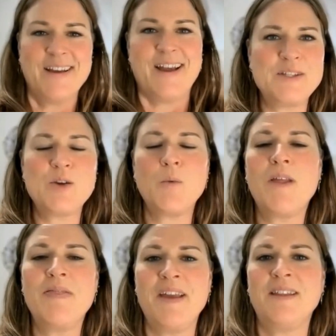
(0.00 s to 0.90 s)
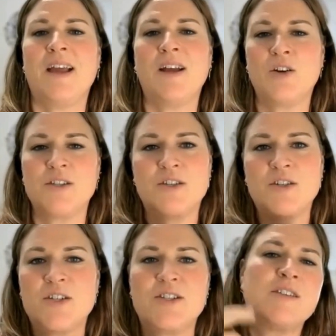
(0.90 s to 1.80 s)
so one thing that Crystal,
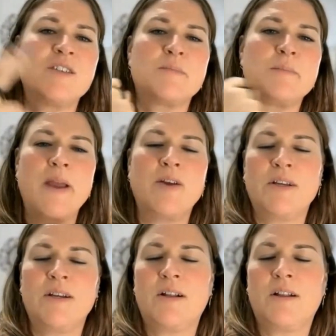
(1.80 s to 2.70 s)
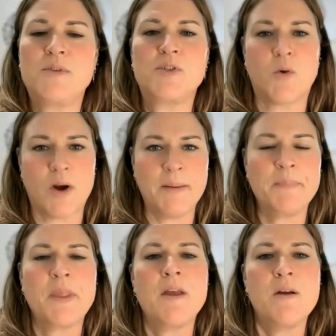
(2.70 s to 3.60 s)
just my own little story.
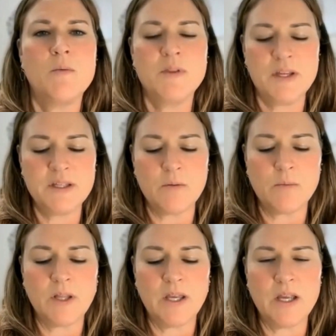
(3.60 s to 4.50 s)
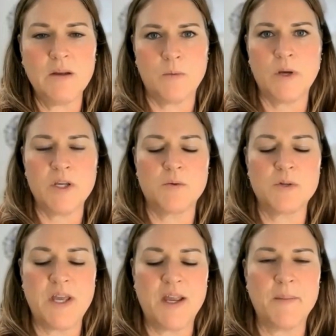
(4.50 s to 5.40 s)
One thing that really what you were
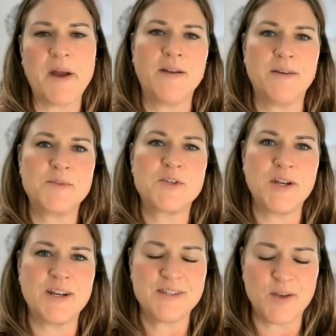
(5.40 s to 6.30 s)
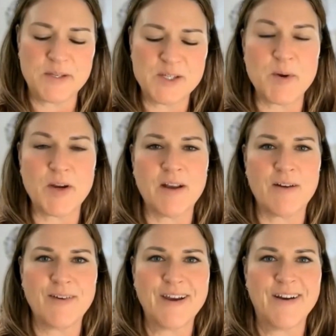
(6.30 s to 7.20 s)
saying about, and I'm sure you guys saw me smirking
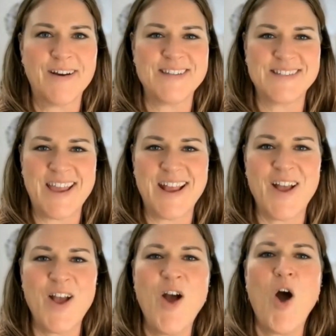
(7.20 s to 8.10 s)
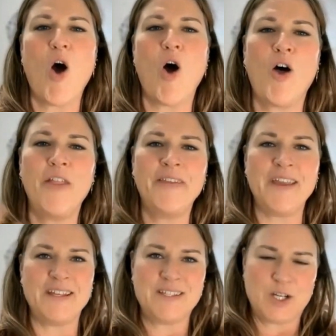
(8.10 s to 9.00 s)
over here, is like all the
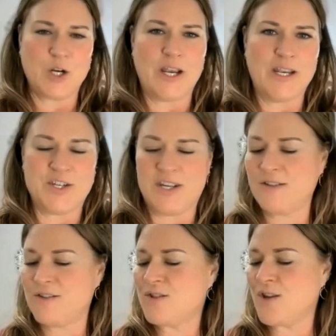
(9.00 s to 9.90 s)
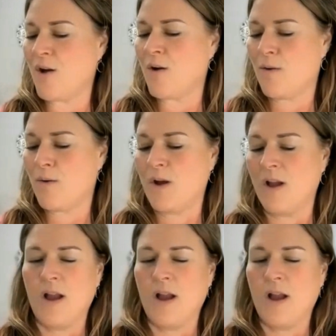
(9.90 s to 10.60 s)
integration. So